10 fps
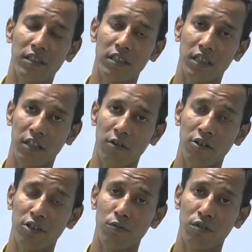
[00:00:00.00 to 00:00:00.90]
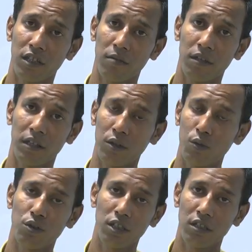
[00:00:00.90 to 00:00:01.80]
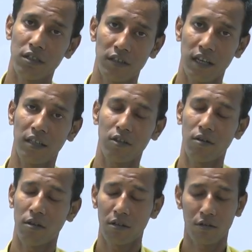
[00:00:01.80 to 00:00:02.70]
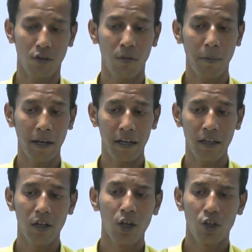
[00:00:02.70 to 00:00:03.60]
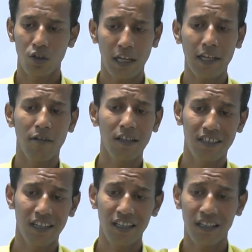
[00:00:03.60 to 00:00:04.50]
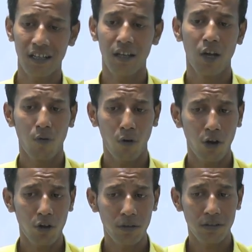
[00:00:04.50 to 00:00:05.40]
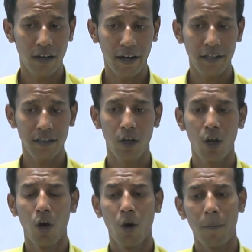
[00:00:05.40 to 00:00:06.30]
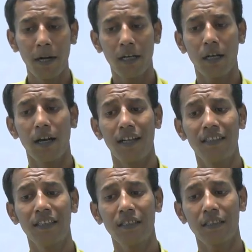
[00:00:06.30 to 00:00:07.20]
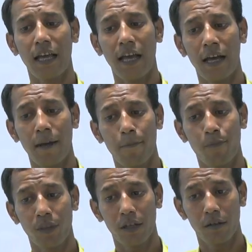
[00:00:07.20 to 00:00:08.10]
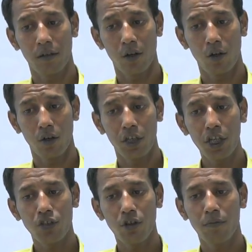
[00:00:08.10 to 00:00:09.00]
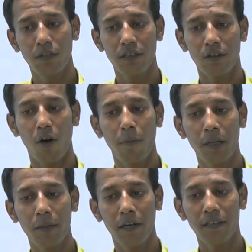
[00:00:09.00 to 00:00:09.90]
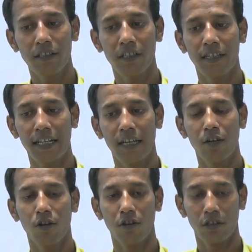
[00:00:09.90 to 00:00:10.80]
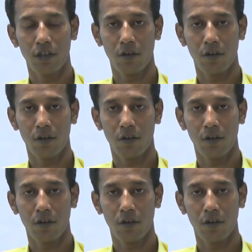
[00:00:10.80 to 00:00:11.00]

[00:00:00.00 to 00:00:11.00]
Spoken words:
technology which are being used in design compiler. So, that I will see in the following slides, but this each of these optimization technology